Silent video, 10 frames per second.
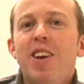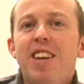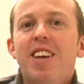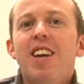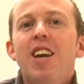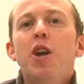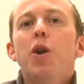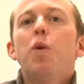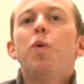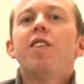Brady.
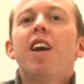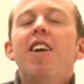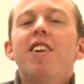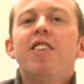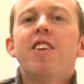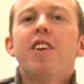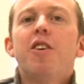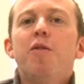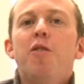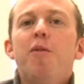Which direction did it
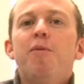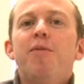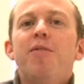come from?